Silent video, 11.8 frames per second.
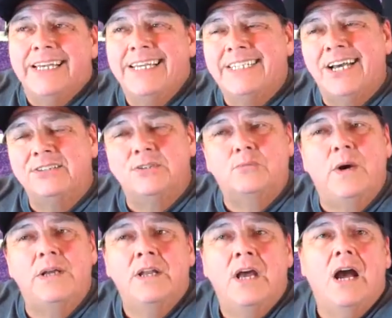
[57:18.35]
it tells us
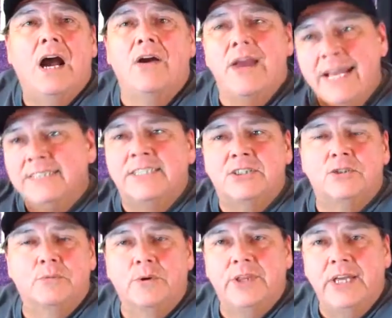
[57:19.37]
what our
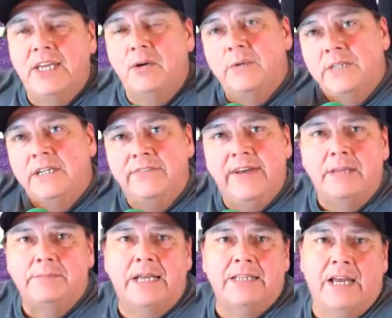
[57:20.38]
ancestors were thinking when they
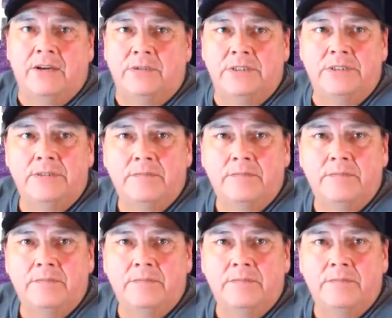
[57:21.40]
developed that language.